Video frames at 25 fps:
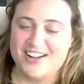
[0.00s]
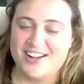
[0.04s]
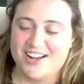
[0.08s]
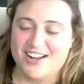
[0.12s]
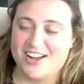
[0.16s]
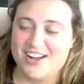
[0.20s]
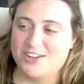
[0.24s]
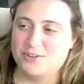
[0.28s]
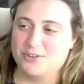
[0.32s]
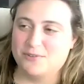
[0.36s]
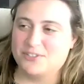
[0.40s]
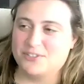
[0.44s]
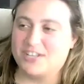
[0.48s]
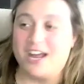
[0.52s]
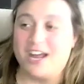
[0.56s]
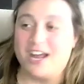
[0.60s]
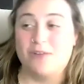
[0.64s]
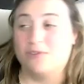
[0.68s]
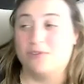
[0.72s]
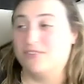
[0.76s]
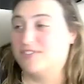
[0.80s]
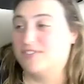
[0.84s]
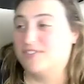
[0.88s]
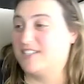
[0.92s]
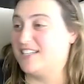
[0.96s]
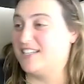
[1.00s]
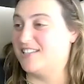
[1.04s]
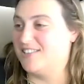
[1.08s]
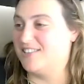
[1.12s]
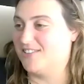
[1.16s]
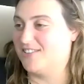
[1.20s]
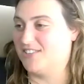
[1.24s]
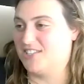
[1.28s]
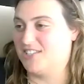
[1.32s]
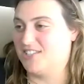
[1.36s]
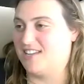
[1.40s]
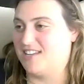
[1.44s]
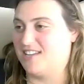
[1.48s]
100%. And we've seen
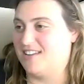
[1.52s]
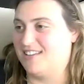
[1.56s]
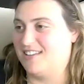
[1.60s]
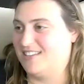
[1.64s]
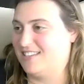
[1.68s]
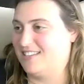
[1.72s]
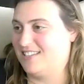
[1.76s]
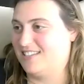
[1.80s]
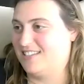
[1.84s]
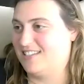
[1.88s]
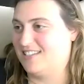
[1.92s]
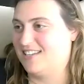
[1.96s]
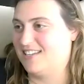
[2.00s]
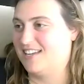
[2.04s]
those scenes.